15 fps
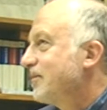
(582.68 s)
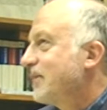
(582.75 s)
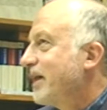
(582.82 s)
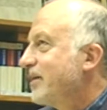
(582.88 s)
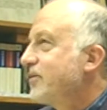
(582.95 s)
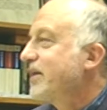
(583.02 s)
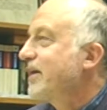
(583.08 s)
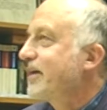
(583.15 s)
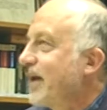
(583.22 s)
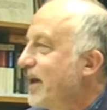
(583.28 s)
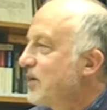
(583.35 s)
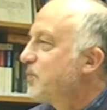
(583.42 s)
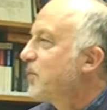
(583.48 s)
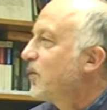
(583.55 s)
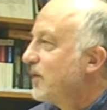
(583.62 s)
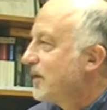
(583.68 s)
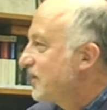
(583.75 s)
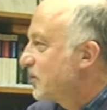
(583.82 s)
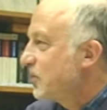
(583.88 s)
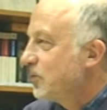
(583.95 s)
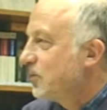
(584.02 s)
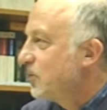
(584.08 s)
I really can't point
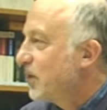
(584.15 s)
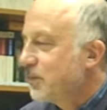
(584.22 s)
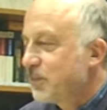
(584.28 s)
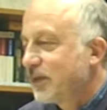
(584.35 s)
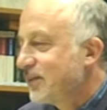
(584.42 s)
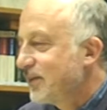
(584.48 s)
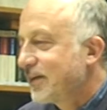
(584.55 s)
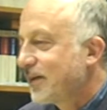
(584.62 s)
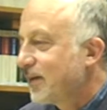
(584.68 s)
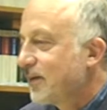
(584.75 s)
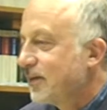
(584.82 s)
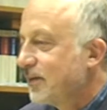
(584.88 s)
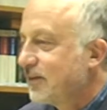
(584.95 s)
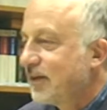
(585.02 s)
to one particular